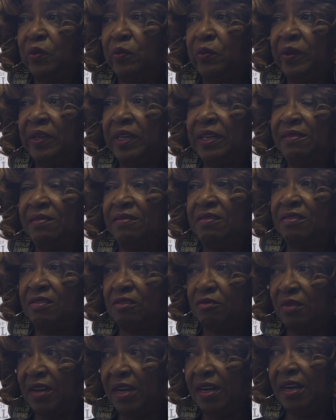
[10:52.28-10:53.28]
where we can
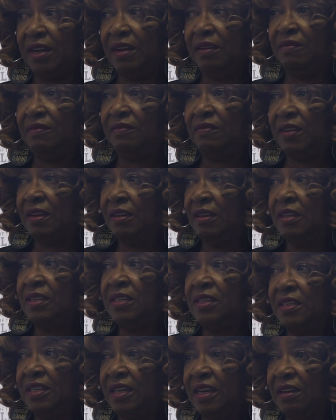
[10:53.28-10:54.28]
thrive
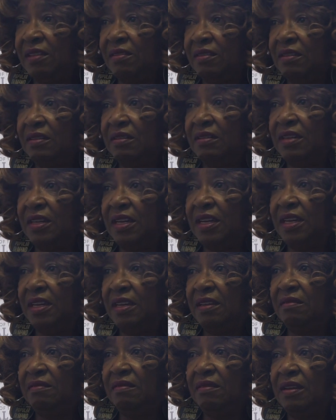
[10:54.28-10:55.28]
together
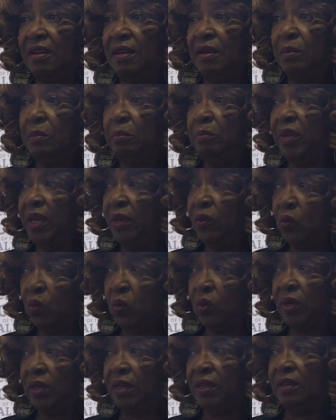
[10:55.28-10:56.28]
and be
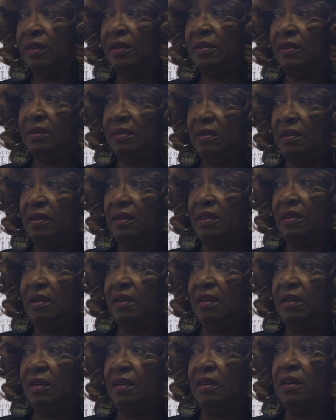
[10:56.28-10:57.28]
one
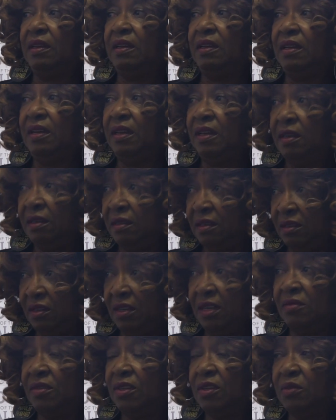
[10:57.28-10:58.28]
in
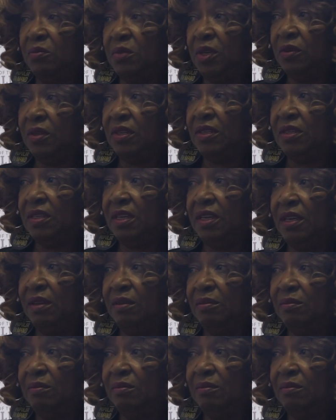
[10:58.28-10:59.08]
the community.